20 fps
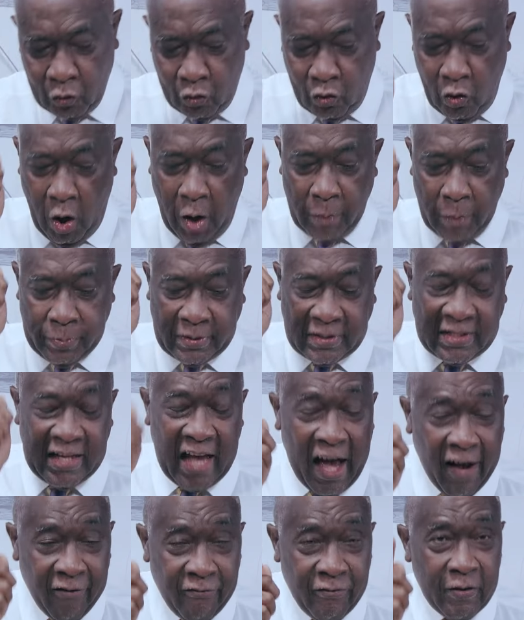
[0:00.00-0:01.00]
to
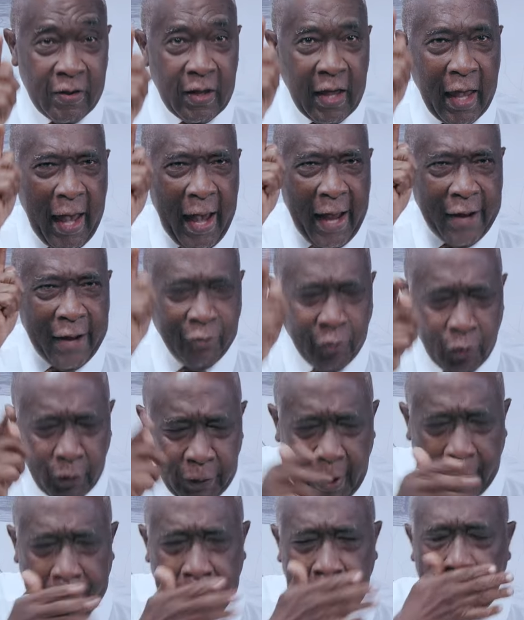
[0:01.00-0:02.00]
observe and do
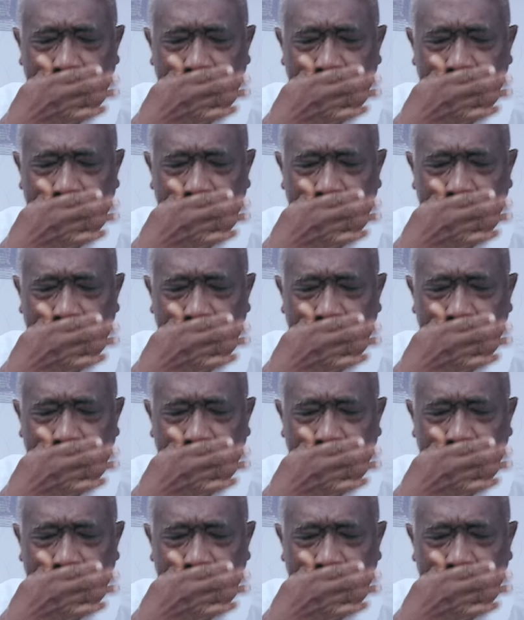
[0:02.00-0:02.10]
them.